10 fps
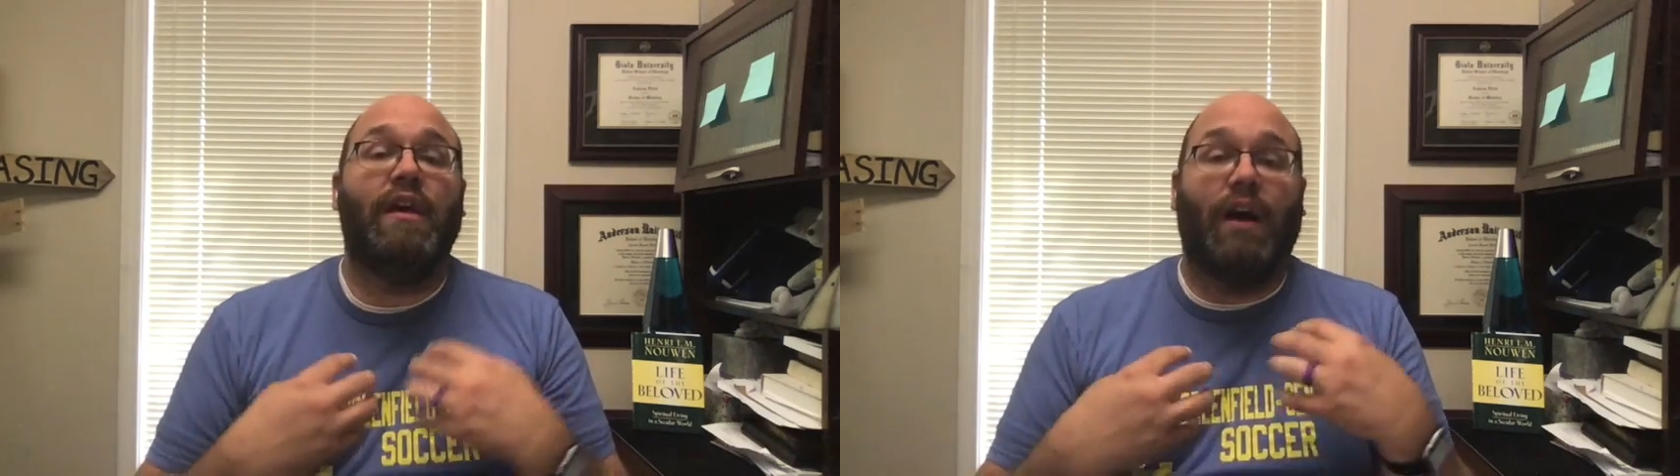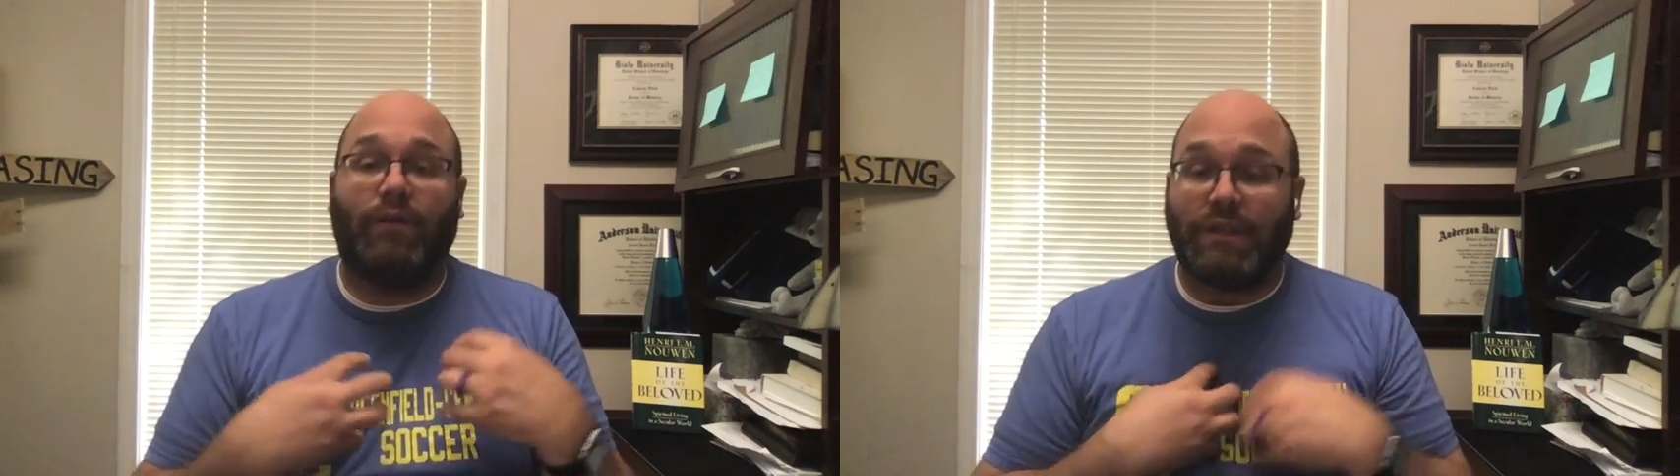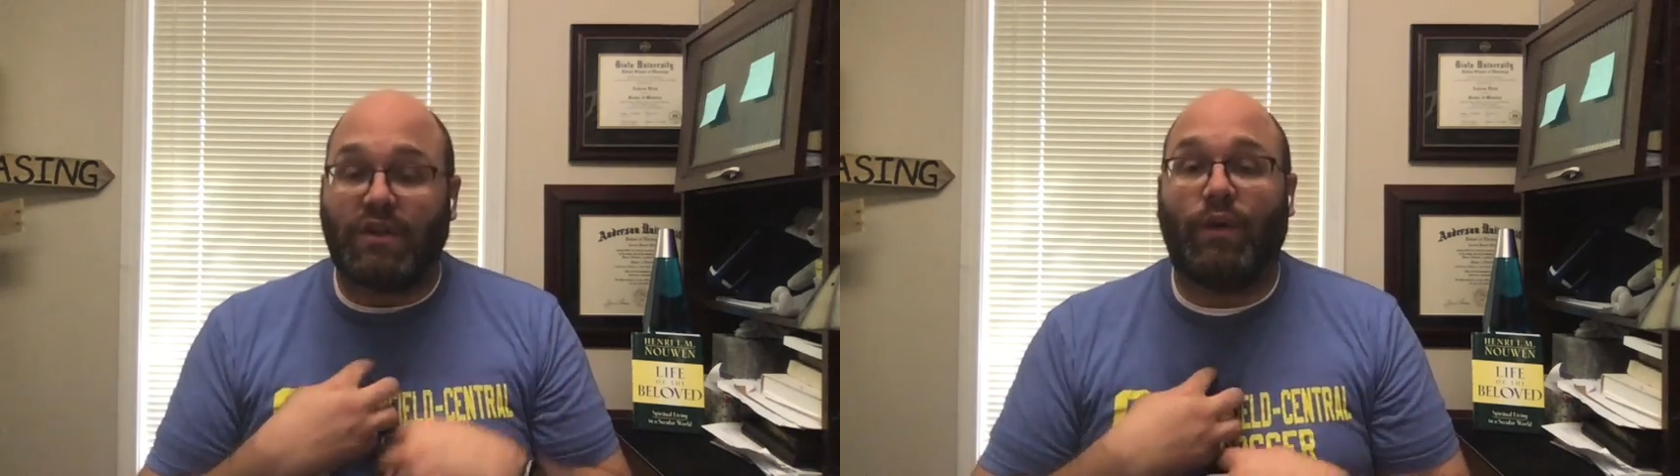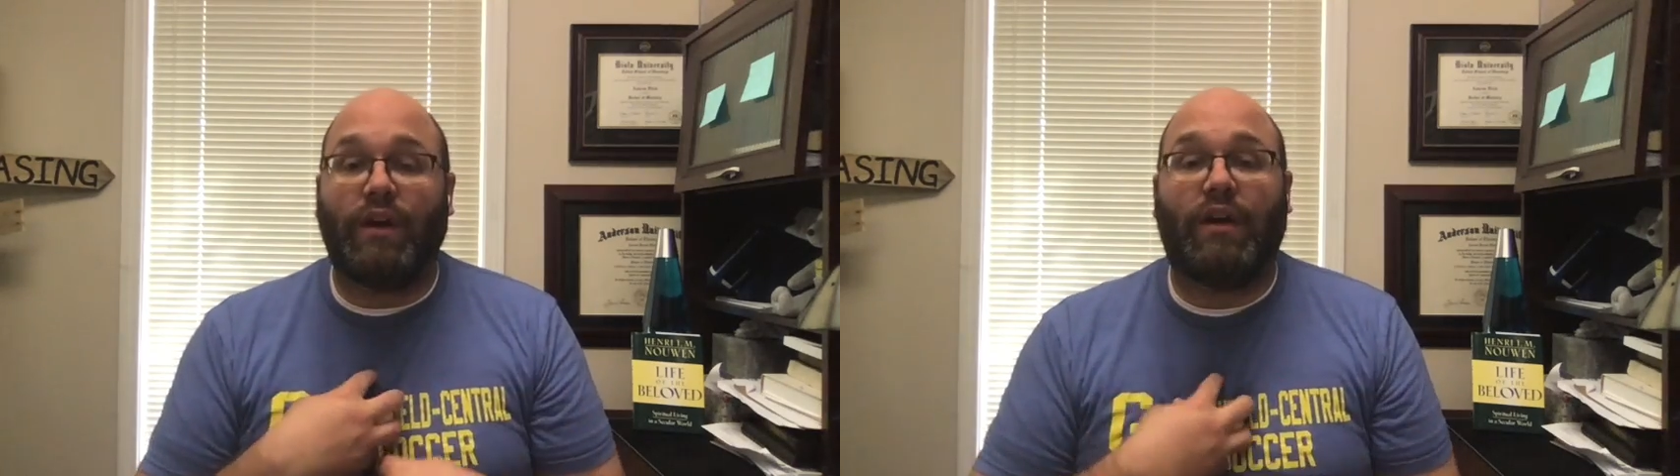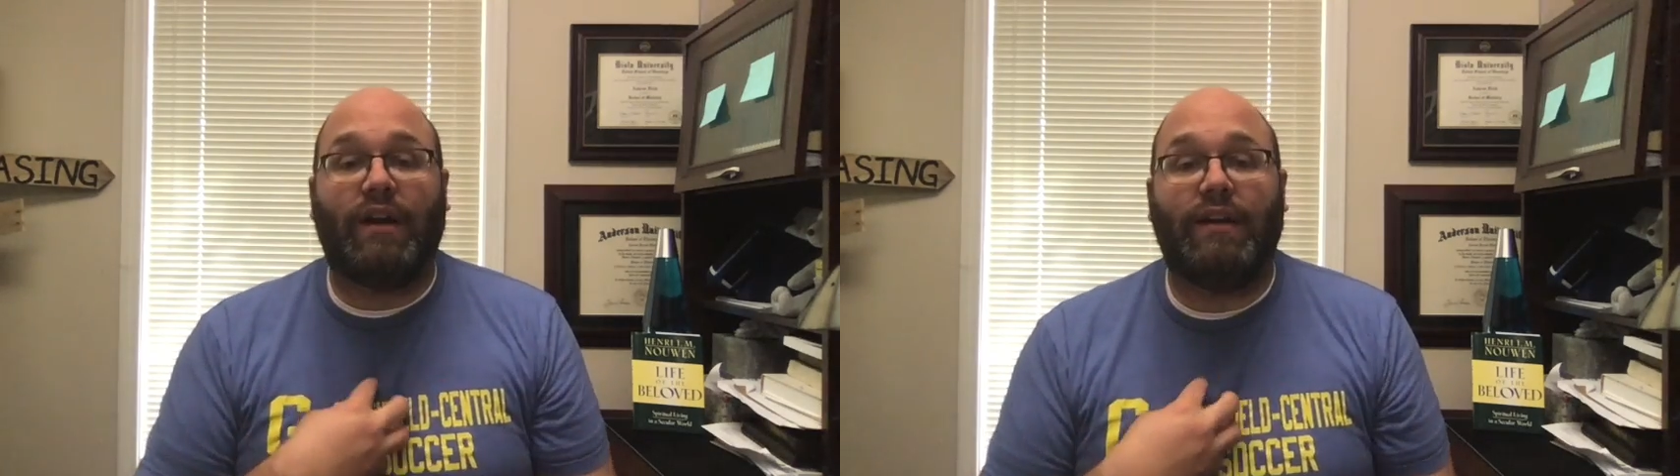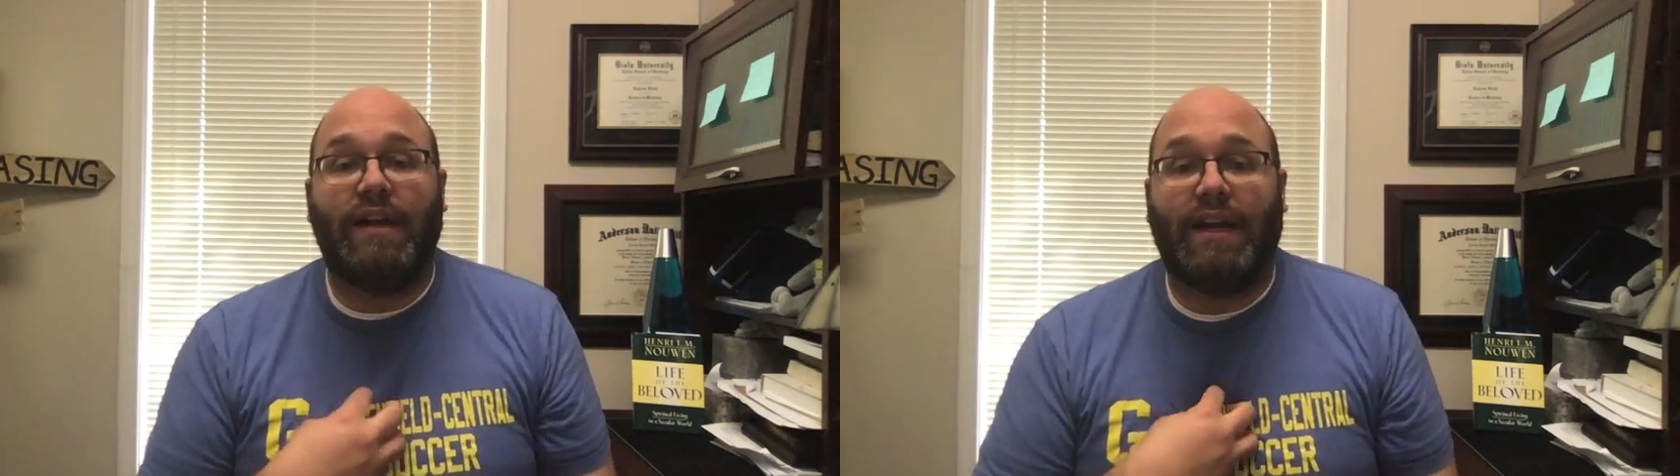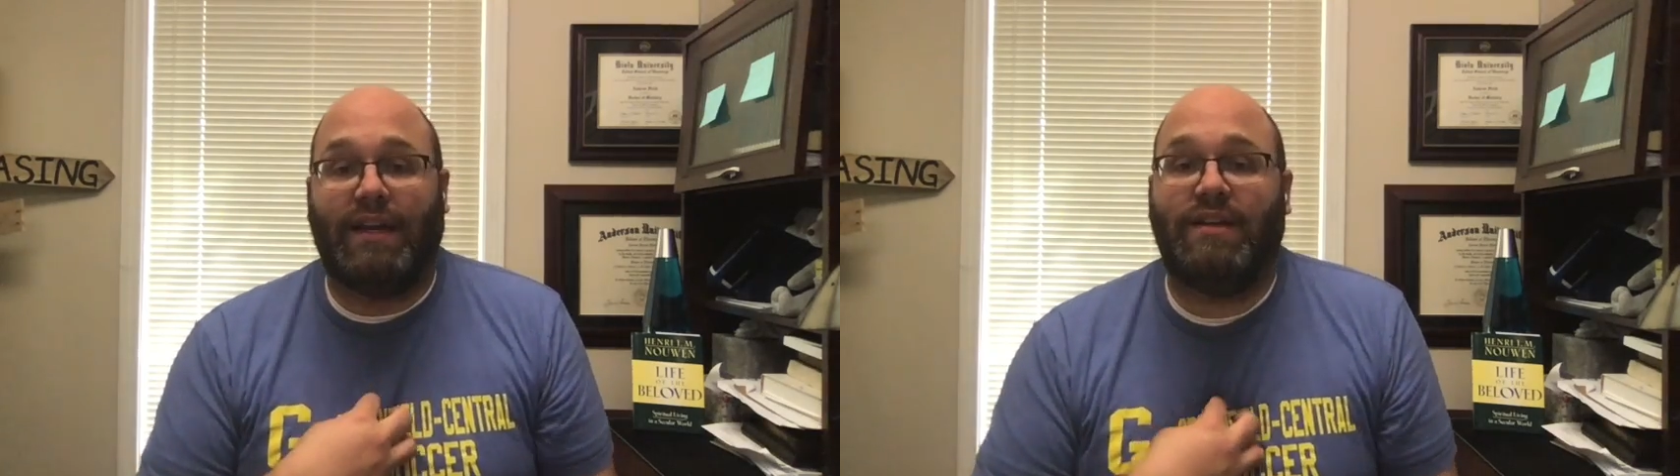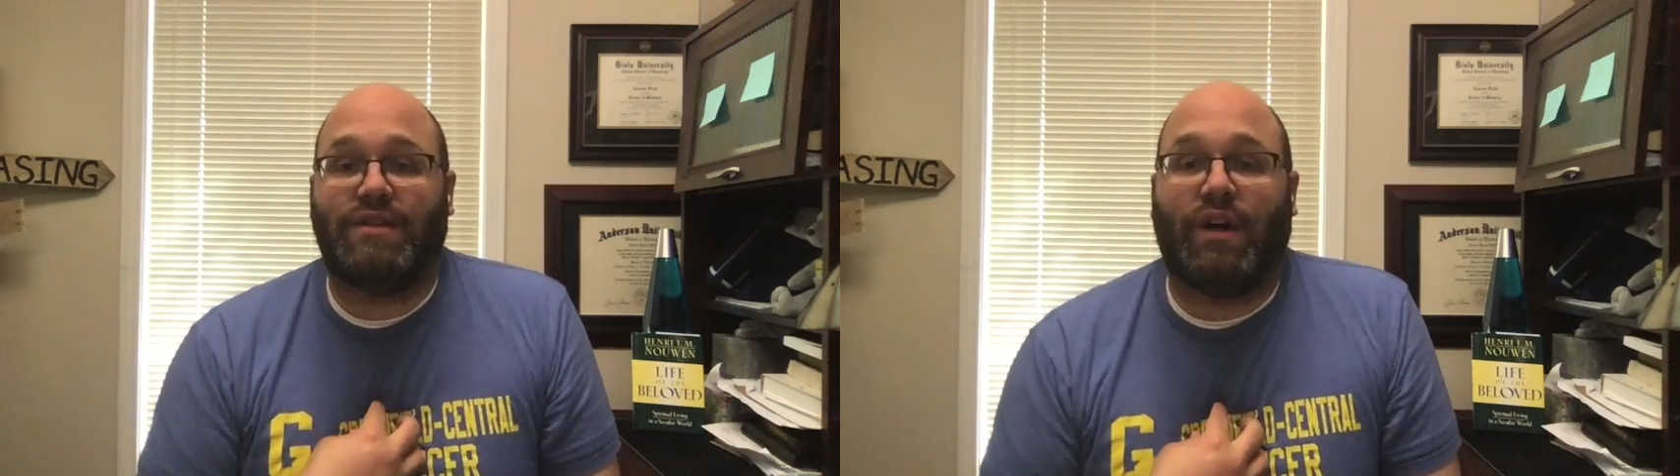of what's going on in
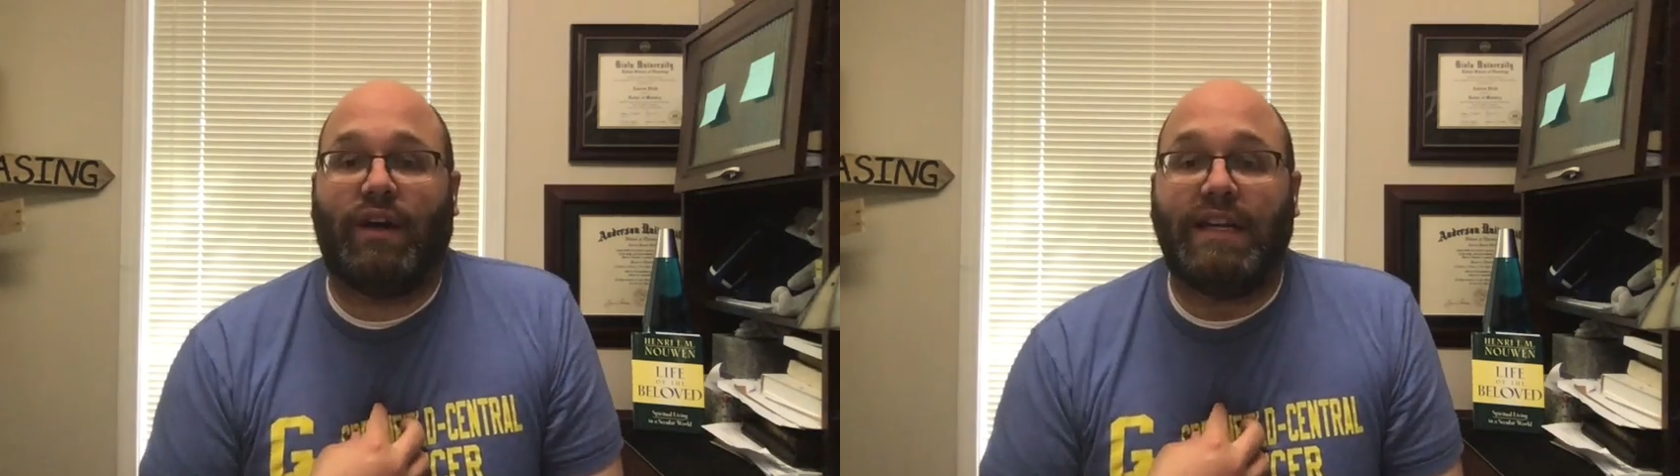his heart.